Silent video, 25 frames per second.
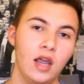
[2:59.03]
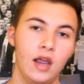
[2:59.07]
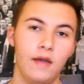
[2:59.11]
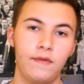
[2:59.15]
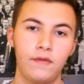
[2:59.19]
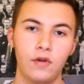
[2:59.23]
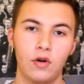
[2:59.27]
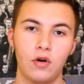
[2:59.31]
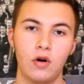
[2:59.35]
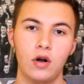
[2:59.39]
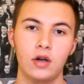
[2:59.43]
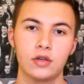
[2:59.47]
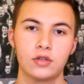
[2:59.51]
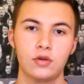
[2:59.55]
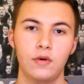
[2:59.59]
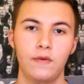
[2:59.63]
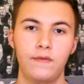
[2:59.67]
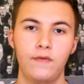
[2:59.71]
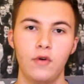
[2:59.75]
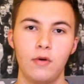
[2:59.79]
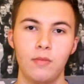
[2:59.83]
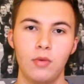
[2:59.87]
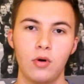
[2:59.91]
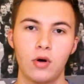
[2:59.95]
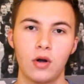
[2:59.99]
if you're Arsenal
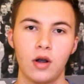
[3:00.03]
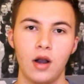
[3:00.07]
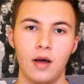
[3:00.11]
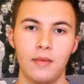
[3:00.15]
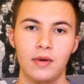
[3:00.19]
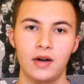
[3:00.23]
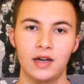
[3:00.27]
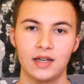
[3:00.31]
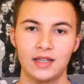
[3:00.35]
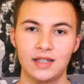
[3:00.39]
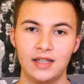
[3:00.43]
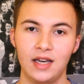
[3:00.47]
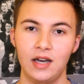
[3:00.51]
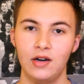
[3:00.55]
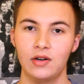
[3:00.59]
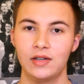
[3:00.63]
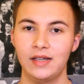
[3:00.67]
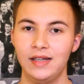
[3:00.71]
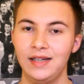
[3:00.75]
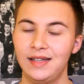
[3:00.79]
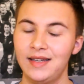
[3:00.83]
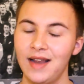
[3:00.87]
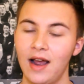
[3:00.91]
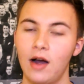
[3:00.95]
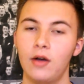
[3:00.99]
Football Club, and I
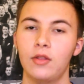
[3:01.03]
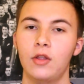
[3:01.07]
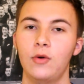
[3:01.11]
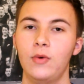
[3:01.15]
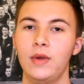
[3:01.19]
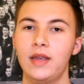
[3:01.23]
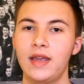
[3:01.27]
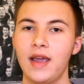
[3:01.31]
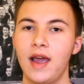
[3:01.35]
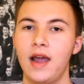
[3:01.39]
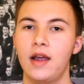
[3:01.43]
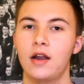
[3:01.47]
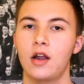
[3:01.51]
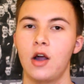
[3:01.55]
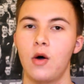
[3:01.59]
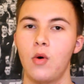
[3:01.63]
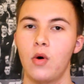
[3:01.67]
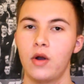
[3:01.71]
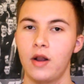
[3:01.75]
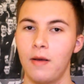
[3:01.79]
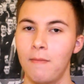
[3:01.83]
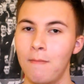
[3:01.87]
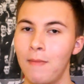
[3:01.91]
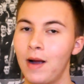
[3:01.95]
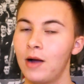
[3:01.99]
seriously doubt that we can
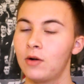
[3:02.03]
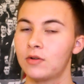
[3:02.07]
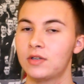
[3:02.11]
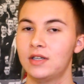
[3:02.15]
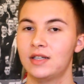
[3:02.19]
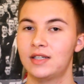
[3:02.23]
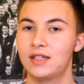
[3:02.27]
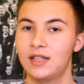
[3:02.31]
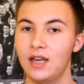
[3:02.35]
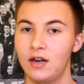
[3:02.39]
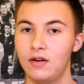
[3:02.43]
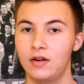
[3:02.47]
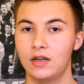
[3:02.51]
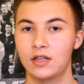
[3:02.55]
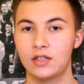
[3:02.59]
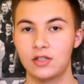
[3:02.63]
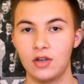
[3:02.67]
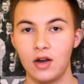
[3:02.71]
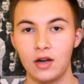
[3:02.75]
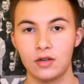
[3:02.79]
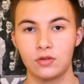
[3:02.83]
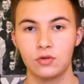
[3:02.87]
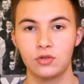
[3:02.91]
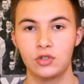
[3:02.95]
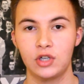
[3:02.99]
go on and mount a serious
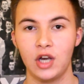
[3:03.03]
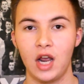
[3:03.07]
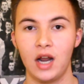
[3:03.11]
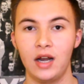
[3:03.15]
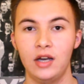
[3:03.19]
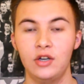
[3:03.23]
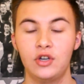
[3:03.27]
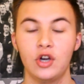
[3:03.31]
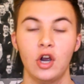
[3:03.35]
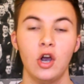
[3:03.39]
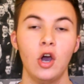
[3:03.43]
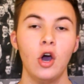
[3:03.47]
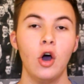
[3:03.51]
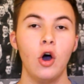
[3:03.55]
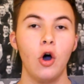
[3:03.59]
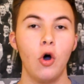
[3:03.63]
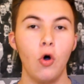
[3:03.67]
title challenge